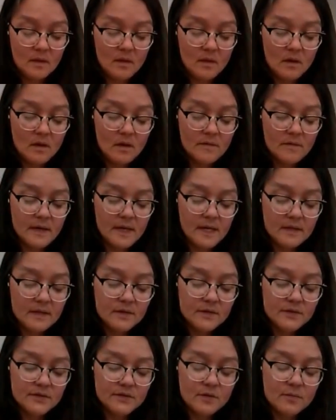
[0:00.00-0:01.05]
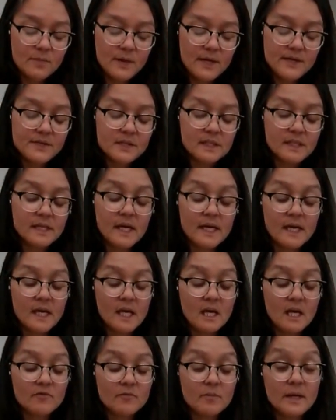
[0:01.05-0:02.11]
All right, so basically I
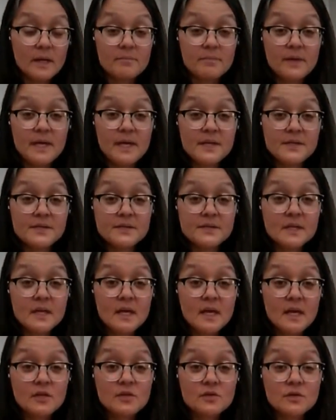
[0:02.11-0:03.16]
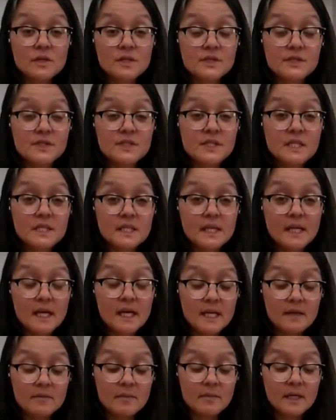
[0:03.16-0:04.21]
have my base, and you can see that
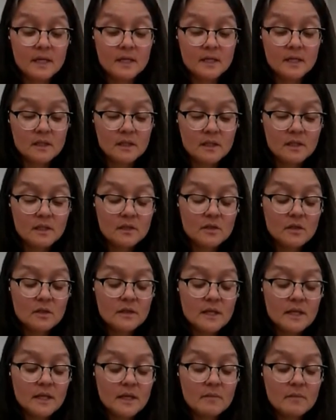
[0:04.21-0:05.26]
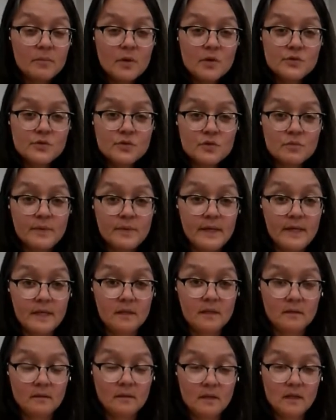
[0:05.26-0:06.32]
I made it look like a poster bed.
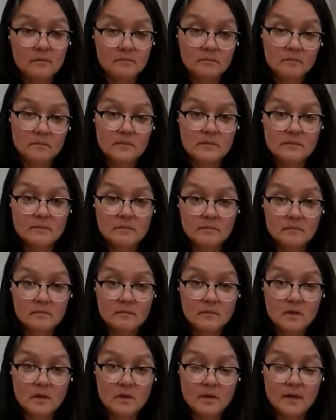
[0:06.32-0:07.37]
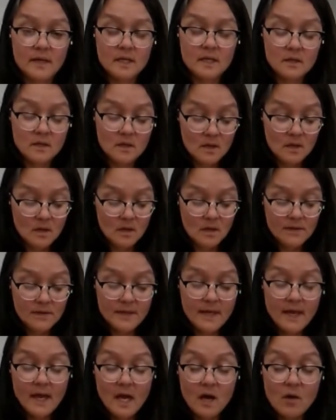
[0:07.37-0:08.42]
All right,
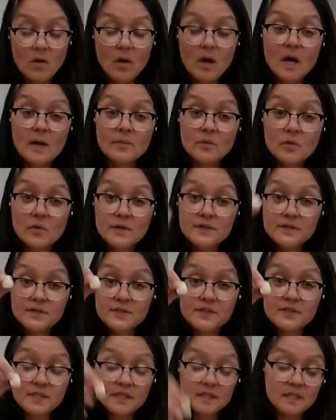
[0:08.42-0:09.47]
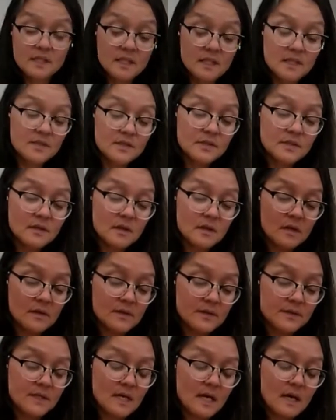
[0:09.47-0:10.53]
now I'm going to stick these on
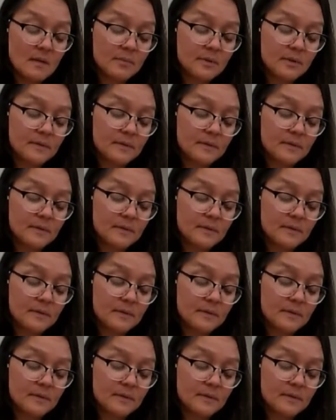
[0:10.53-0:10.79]
the top.